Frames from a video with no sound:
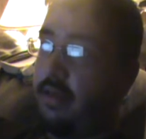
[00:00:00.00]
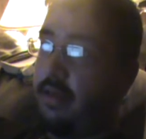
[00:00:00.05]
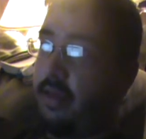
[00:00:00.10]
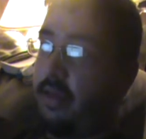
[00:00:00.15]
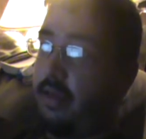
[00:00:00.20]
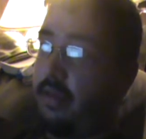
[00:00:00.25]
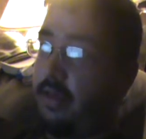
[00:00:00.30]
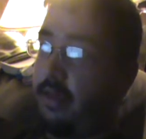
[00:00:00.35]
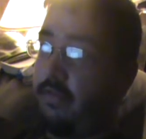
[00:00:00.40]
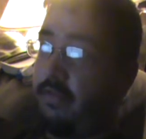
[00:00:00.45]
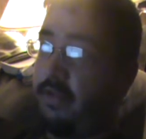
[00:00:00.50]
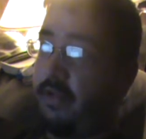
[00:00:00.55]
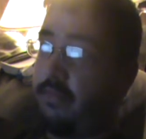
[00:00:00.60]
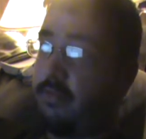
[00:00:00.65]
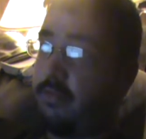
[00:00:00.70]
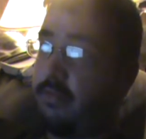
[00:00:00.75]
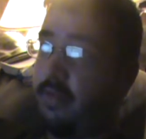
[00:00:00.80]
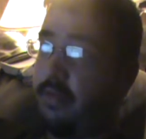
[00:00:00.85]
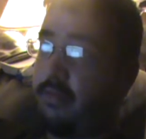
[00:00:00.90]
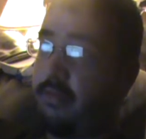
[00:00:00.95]
and I've come
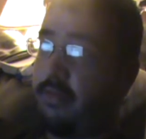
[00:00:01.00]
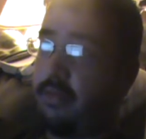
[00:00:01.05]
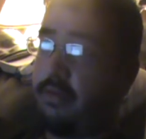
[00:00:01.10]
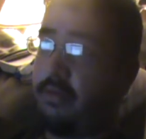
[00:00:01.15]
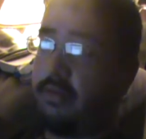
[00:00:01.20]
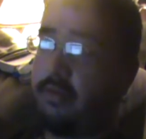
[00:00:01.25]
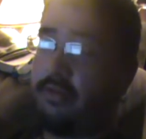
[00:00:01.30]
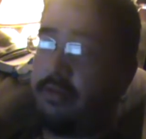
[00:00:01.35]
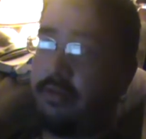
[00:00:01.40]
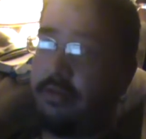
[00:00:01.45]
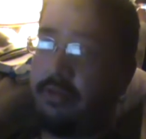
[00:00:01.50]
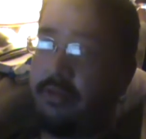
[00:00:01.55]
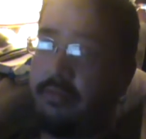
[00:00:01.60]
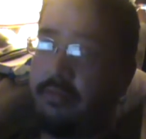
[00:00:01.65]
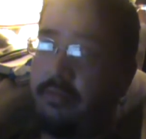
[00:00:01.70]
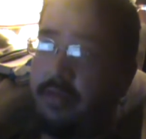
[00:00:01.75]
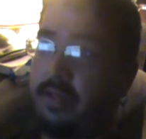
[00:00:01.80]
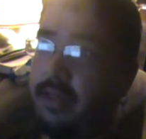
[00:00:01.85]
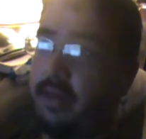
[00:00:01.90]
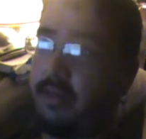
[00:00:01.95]
to my own conclusions
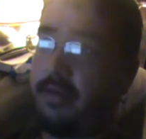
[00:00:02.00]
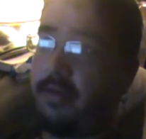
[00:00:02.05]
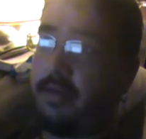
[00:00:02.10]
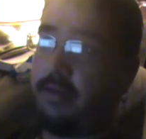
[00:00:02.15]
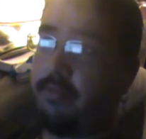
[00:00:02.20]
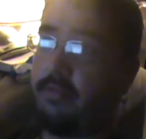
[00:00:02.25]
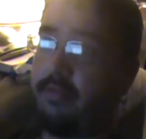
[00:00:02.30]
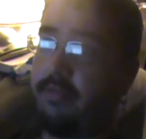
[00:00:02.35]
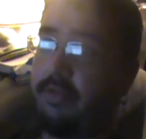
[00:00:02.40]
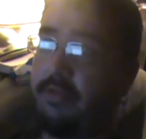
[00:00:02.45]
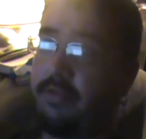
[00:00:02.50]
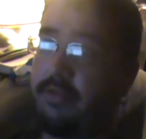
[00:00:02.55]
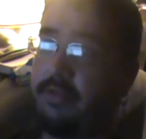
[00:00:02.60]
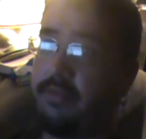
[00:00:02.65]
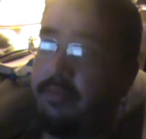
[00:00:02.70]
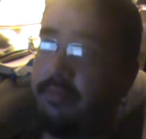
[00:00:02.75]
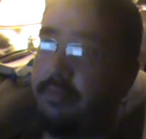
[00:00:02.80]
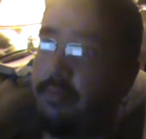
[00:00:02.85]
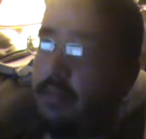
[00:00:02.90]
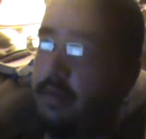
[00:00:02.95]
without the help of others.
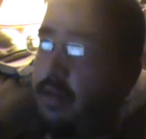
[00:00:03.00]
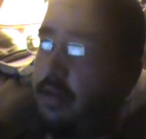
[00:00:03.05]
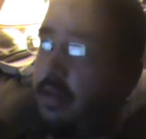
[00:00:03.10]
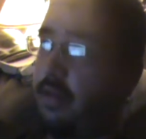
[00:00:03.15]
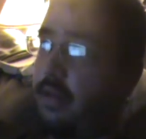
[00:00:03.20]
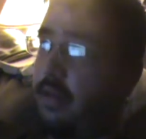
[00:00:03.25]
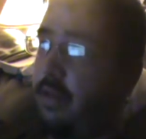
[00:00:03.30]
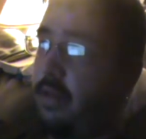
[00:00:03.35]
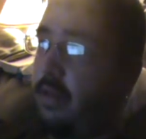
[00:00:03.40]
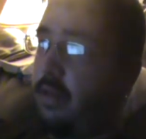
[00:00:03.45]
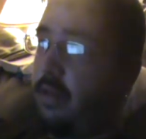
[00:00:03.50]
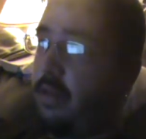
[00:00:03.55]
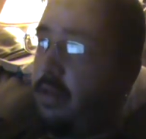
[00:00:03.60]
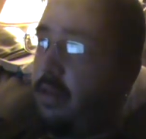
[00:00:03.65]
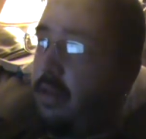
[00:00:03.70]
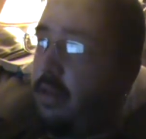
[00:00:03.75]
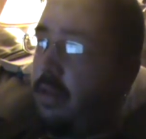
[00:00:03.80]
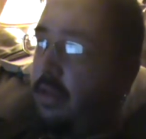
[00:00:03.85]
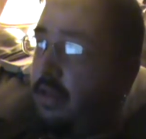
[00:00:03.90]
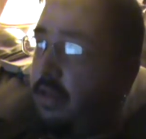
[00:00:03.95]

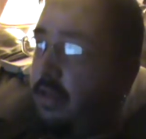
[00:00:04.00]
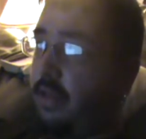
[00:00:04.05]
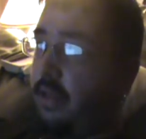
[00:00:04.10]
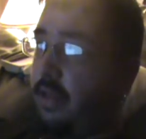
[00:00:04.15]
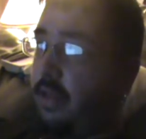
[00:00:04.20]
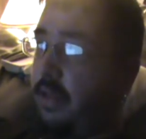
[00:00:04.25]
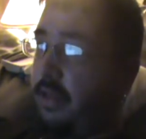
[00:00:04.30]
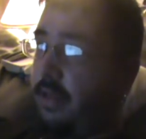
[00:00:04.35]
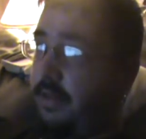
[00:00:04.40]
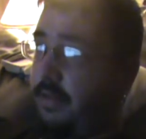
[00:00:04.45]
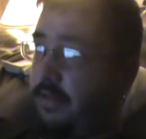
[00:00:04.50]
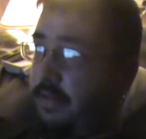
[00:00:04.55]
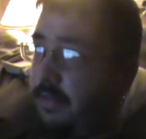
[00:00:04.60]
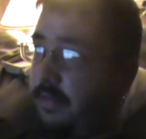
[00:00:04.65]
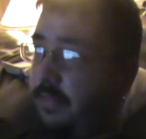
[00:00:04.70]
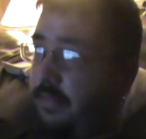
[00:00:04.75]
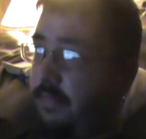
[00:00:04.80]
And